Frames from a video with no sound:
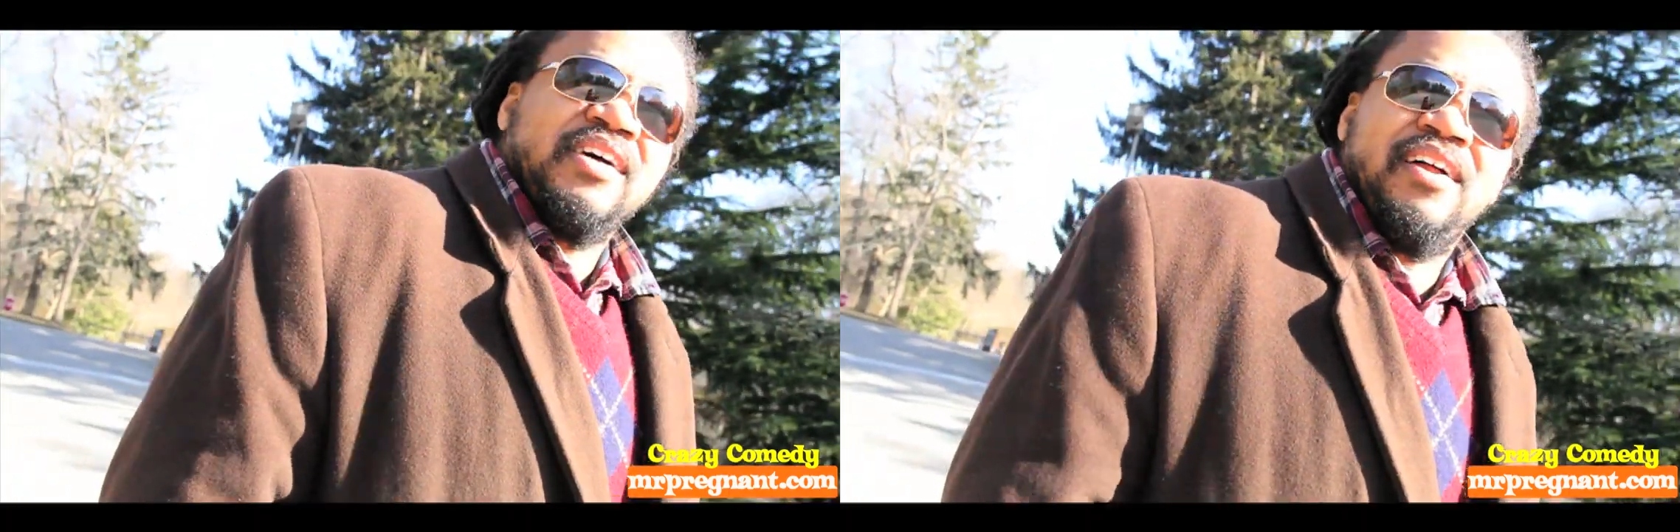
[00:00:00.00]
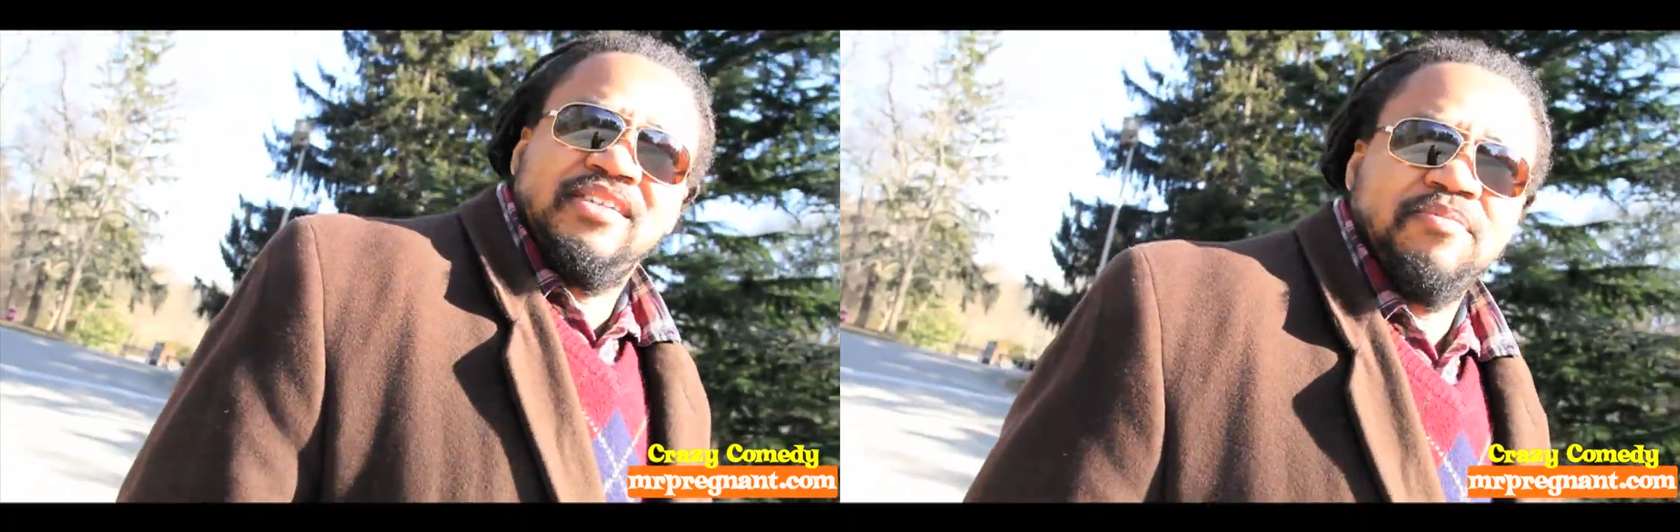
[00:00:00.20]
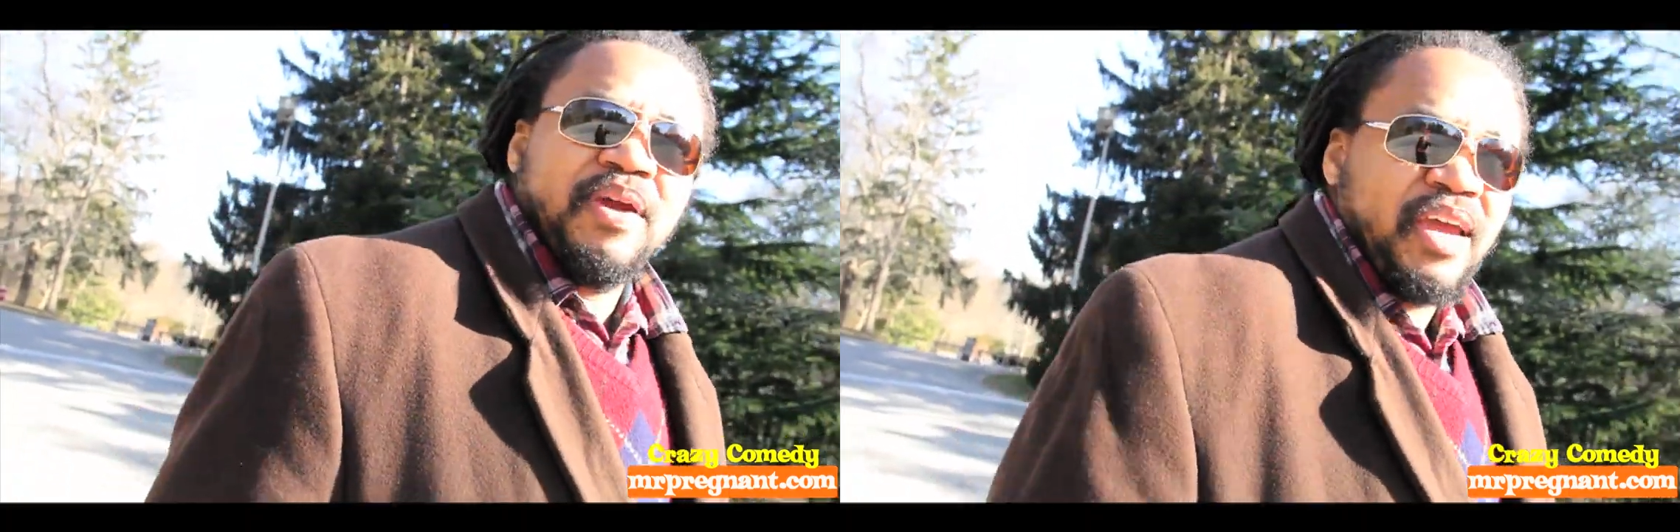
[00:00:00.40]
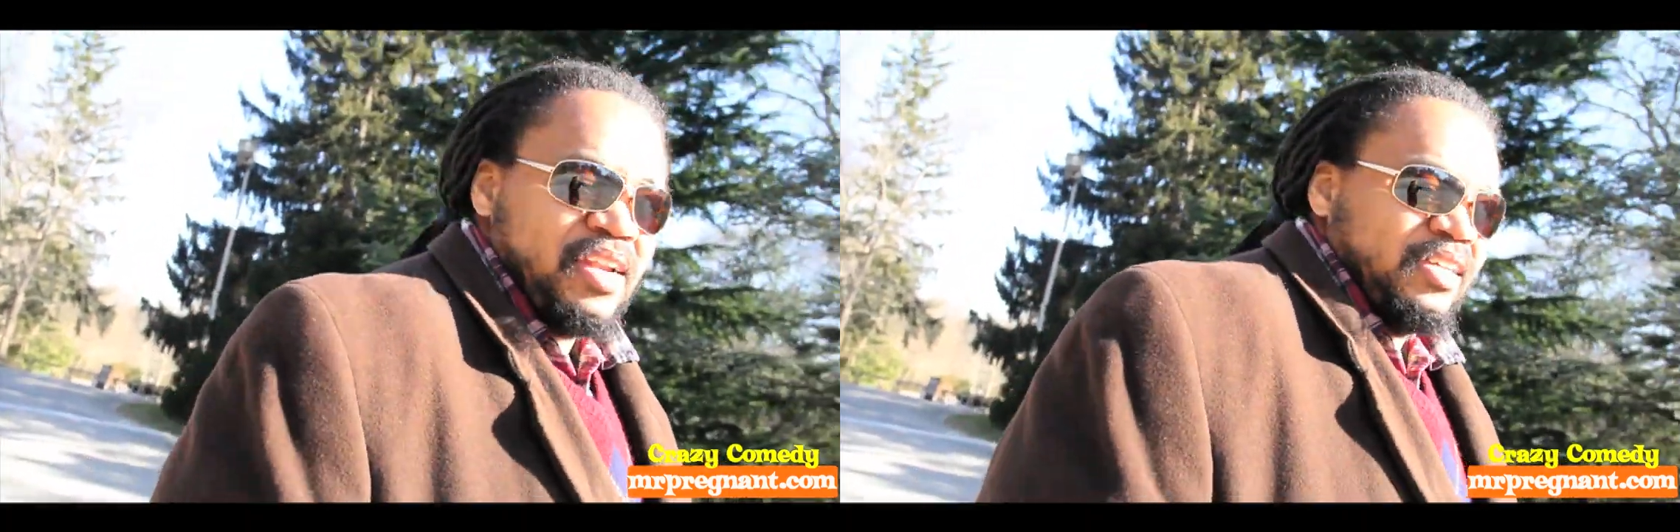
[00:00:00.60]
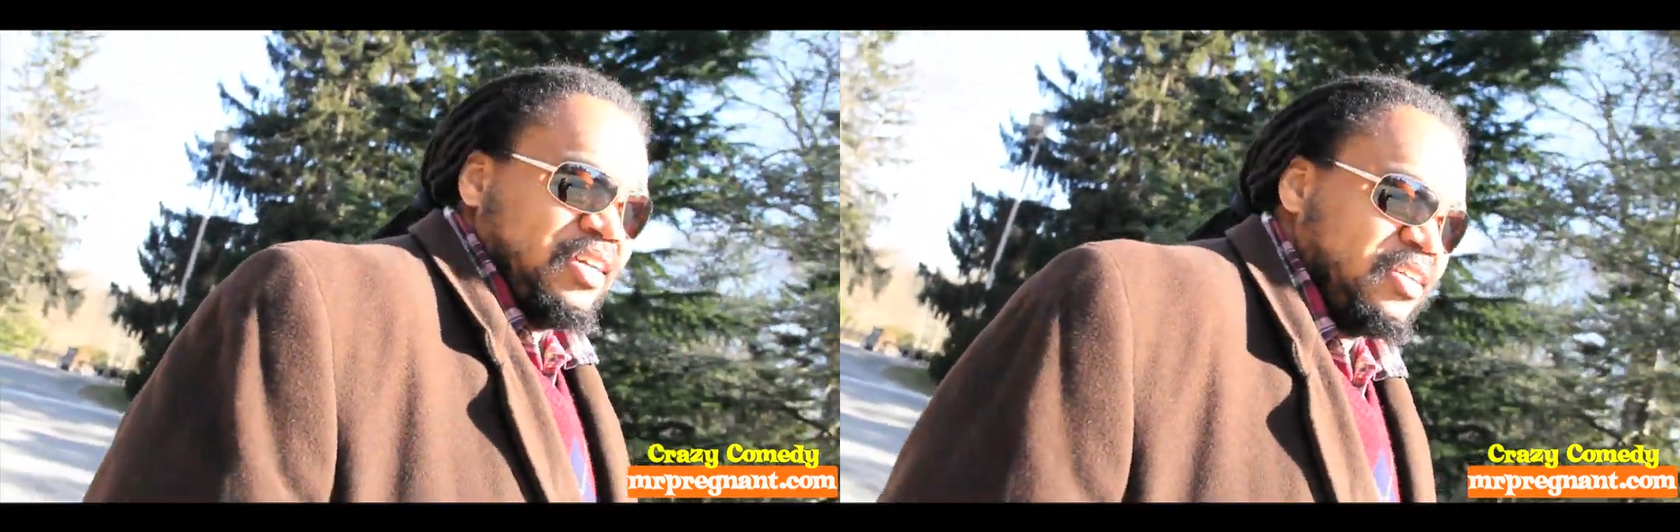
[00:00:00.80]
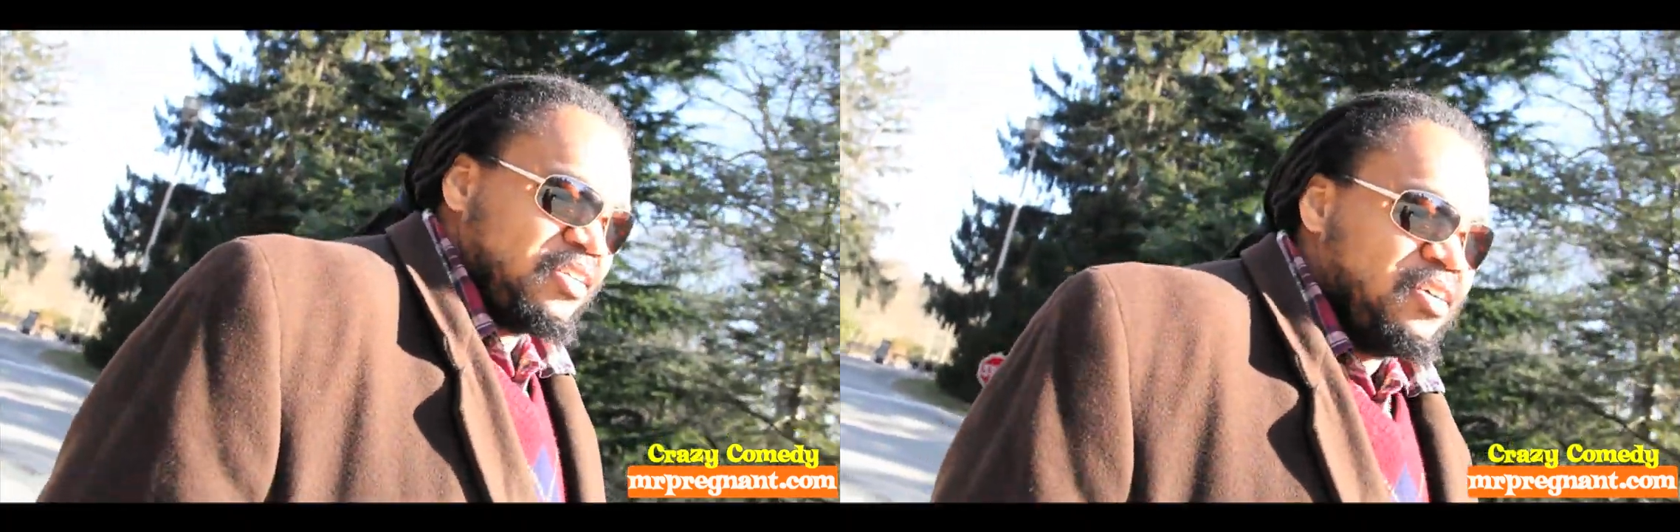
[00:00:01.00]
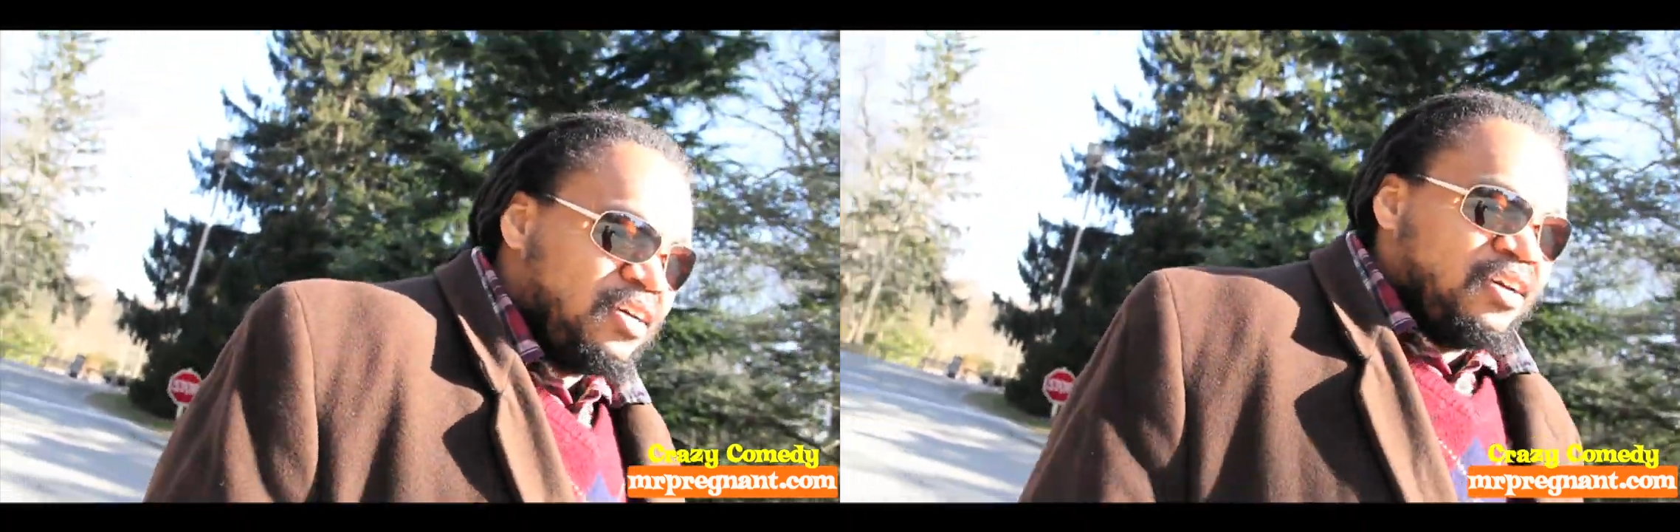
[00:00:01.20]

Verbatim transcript: That doesn't make any sense.